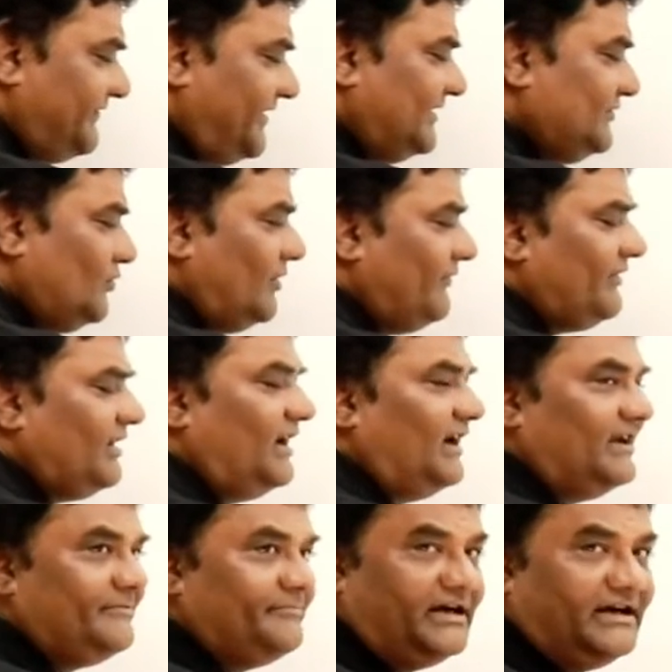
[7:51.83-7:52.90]
the value of
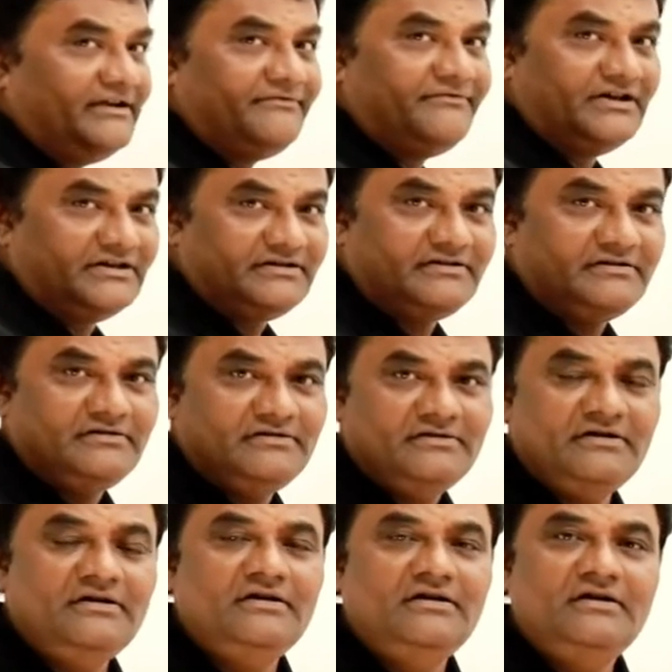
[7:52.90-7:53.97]
I by 1.
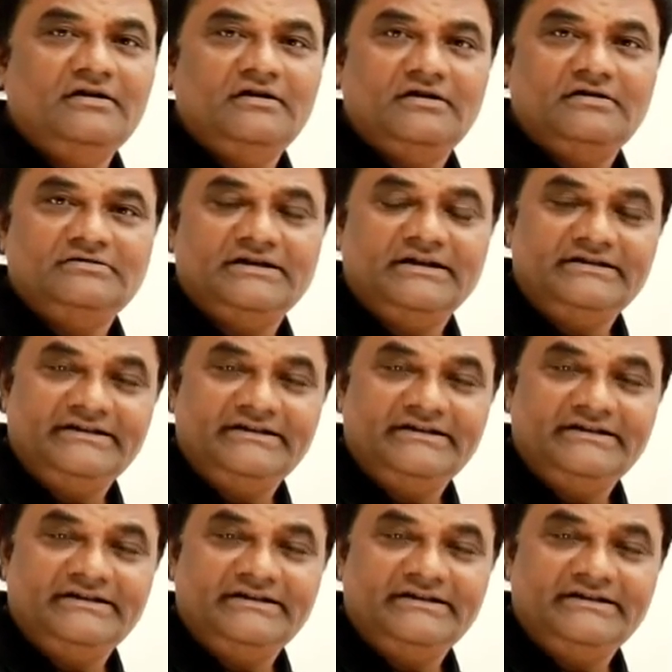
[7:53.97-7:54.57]
The